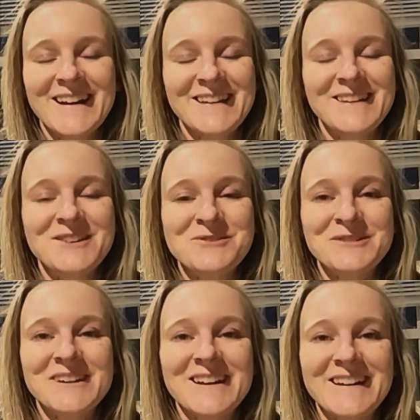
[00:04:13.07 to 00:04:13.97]
you will
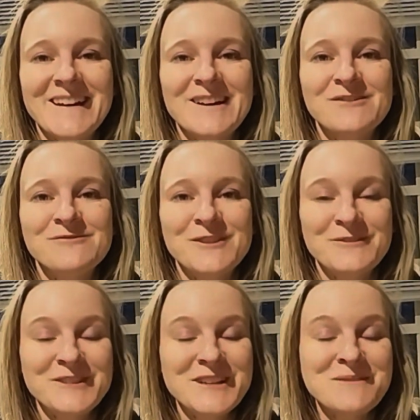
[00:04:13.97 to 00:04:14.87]
get a
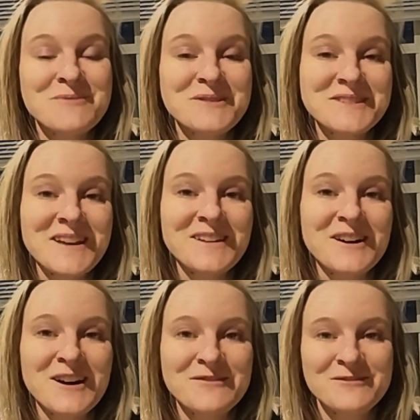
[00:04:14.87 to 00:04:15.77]
15%
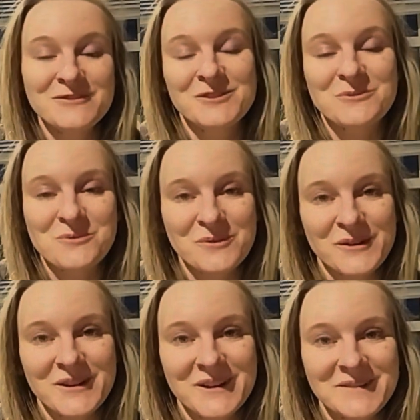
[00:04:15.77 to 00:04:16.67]
off your
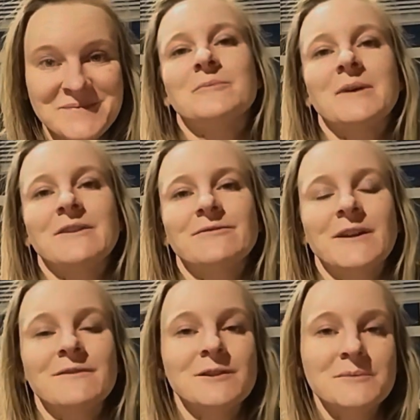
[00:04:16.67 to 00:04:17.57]
order. My
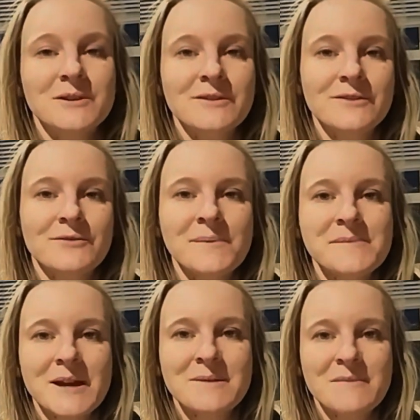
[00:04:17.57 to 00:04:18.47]
favorite meals from
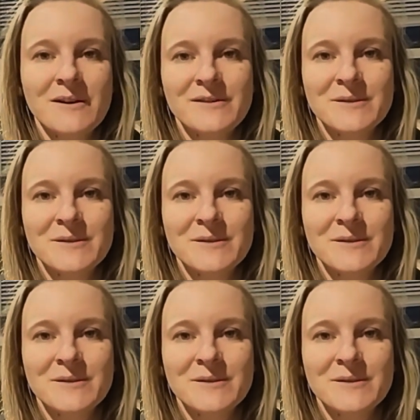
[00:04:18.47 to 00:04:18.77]
them are the